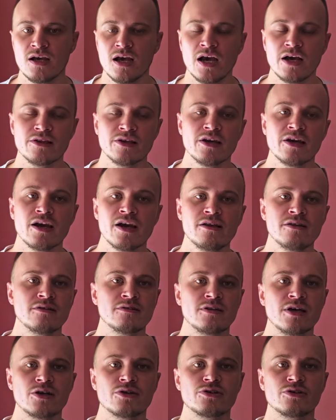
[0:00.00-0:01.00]
and I
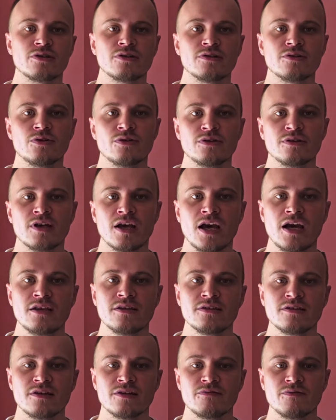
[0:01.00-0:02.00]
hadn't actually done
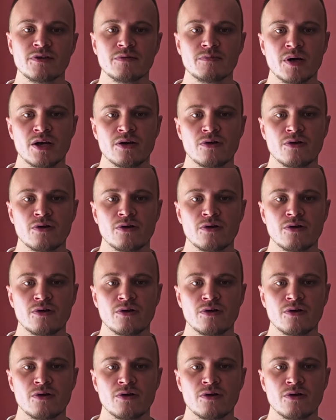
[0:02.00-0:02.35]
anything with my